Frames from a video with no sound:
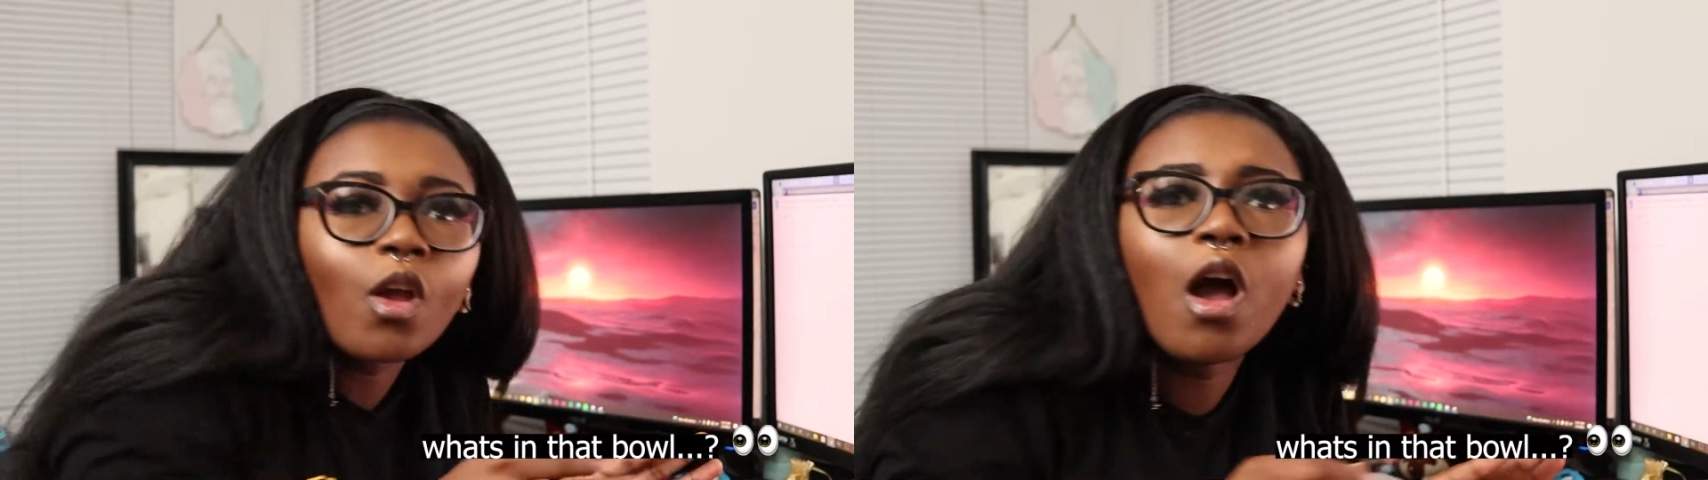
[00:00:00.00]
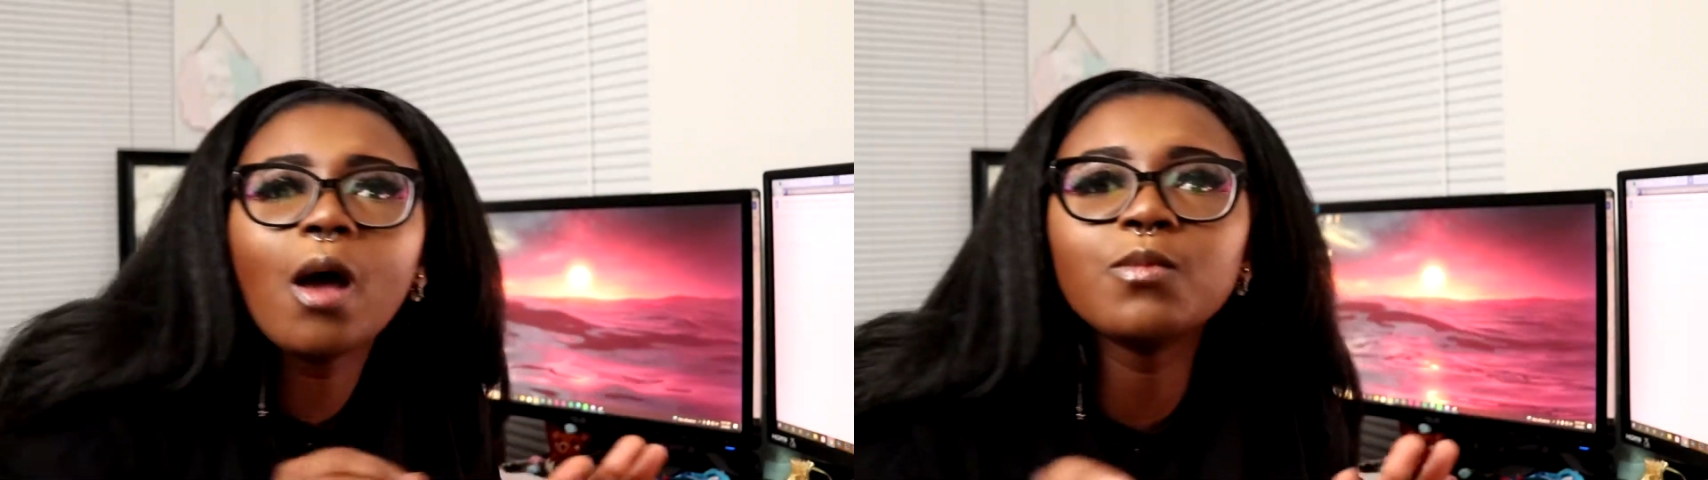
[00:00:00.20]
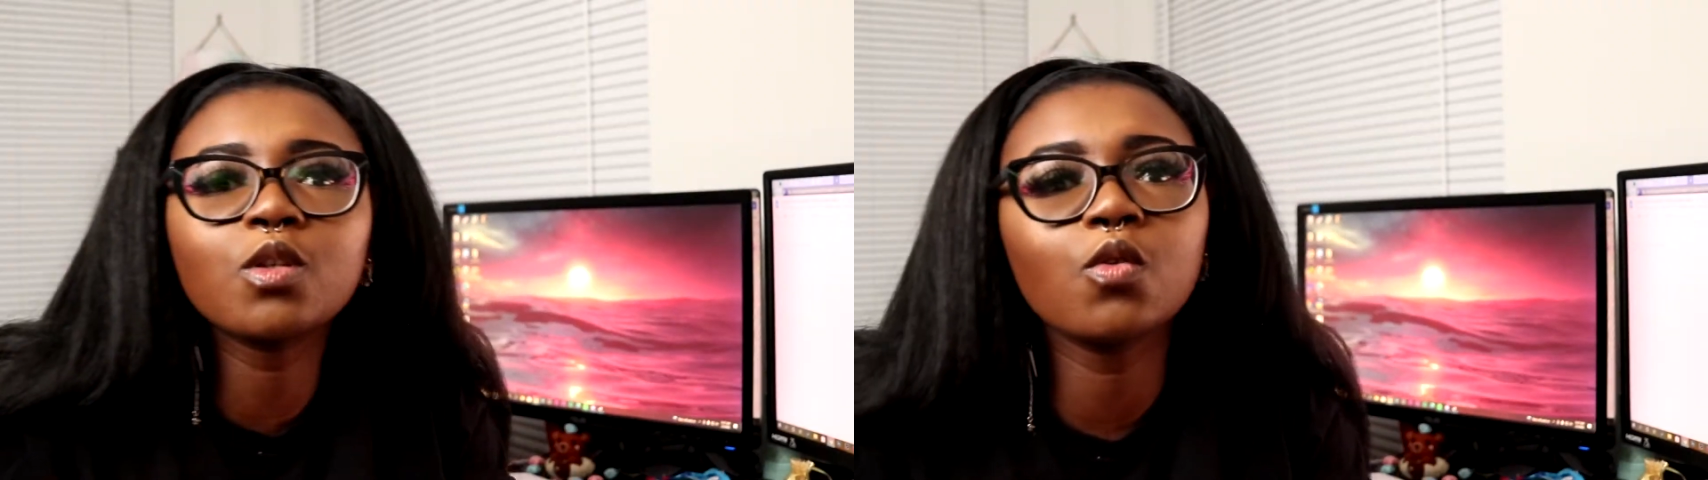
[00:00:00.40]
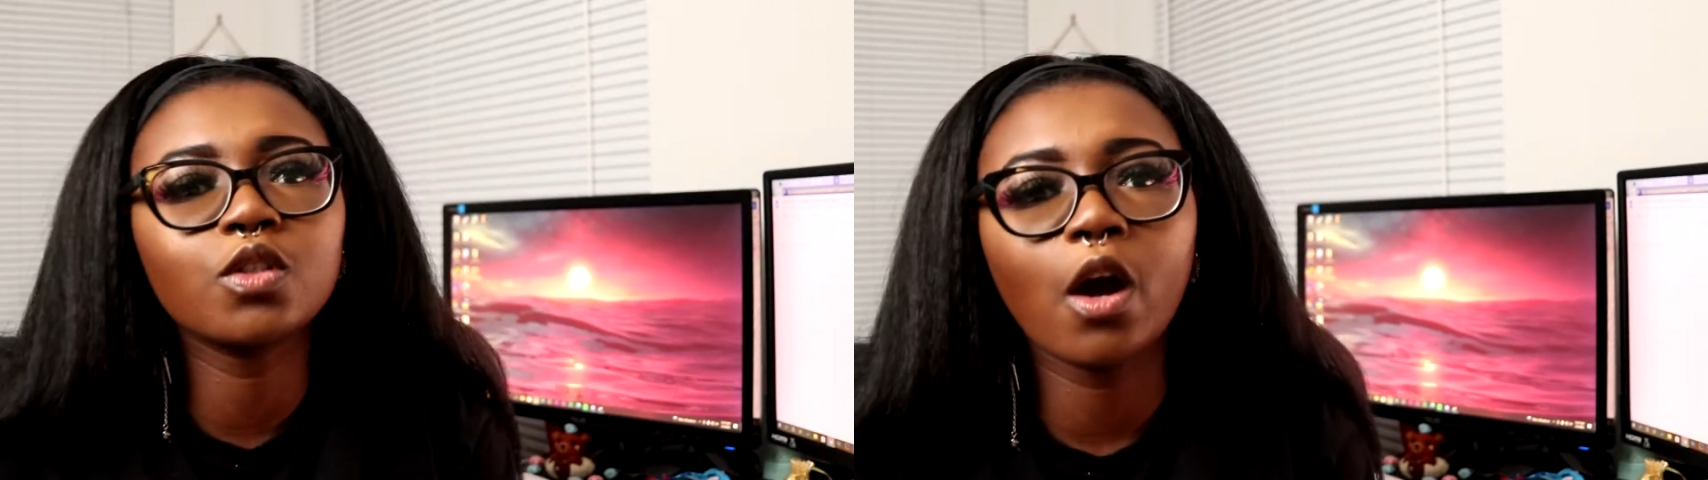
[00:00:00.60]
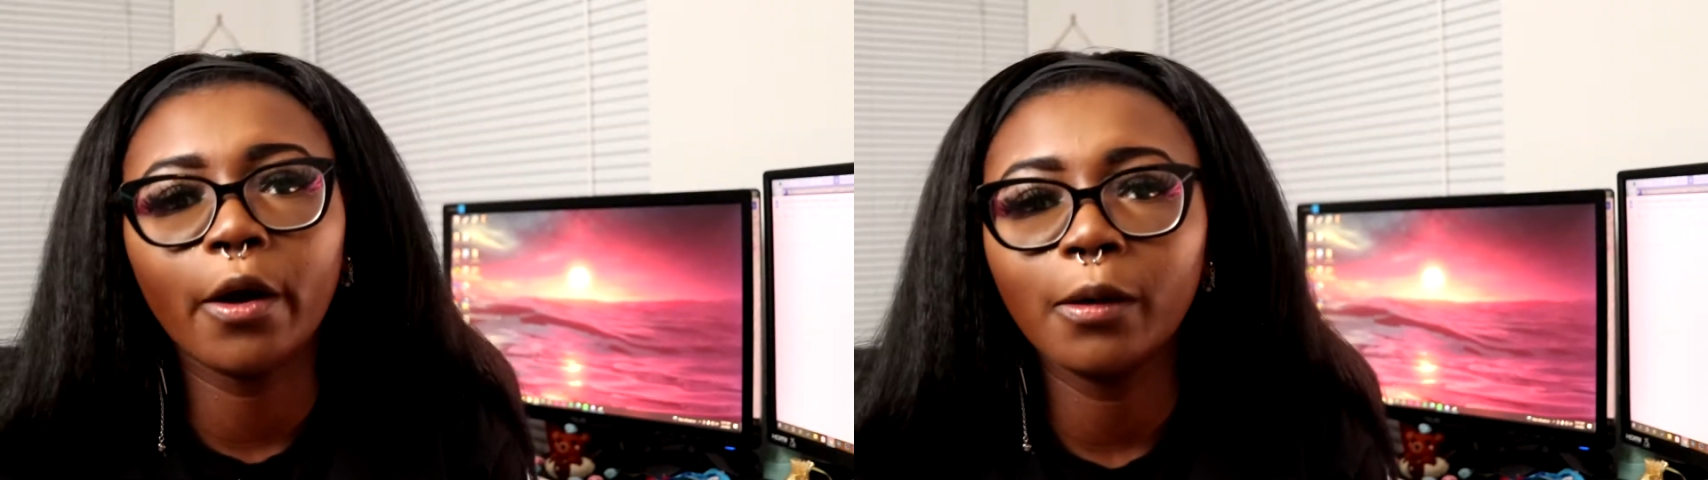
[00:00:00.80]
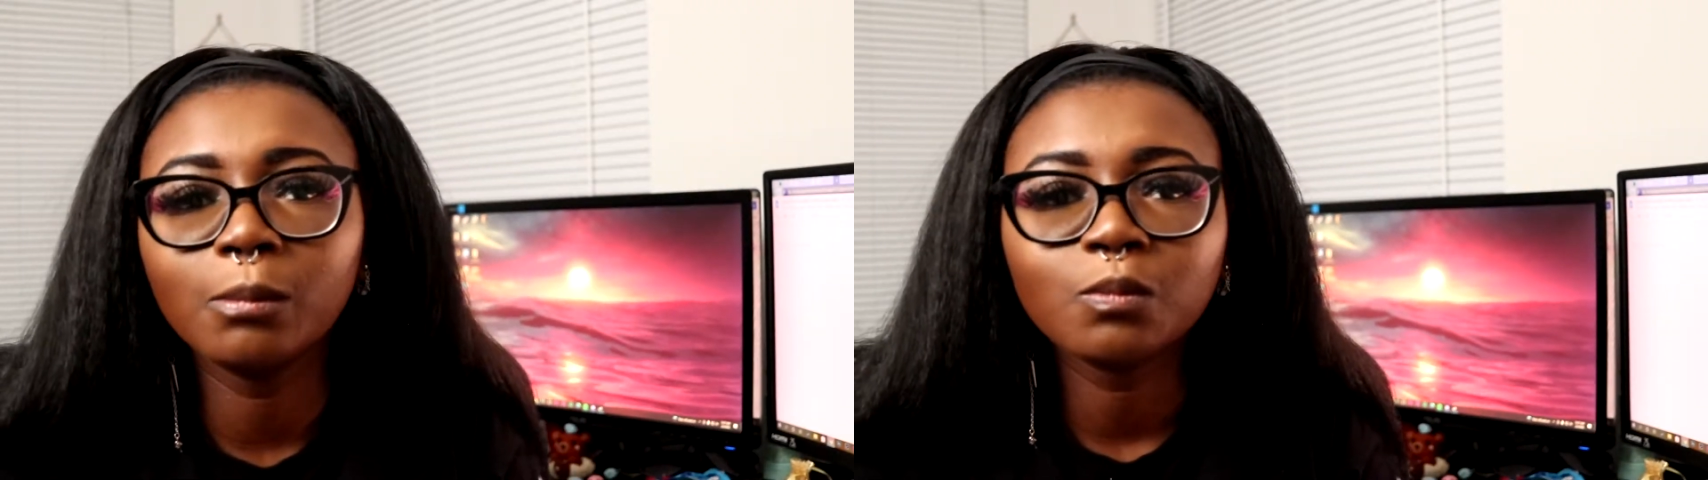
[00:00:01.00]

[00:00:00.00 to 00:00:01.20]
I'm so sorry.